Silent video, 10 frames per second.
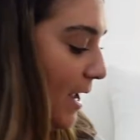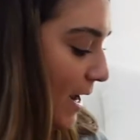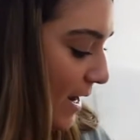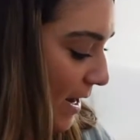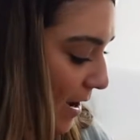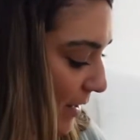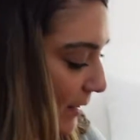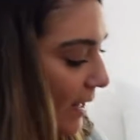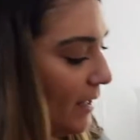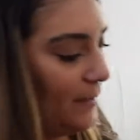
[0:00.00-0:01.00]
And I got a
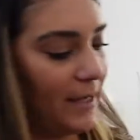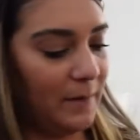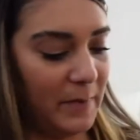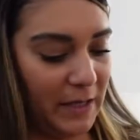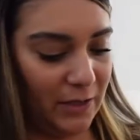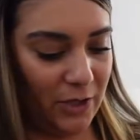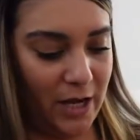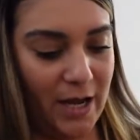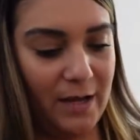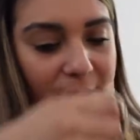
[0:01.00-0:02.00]
second set of
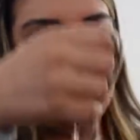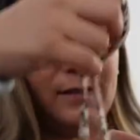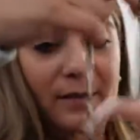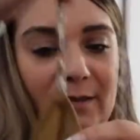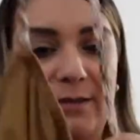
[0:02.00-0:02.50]
PJs.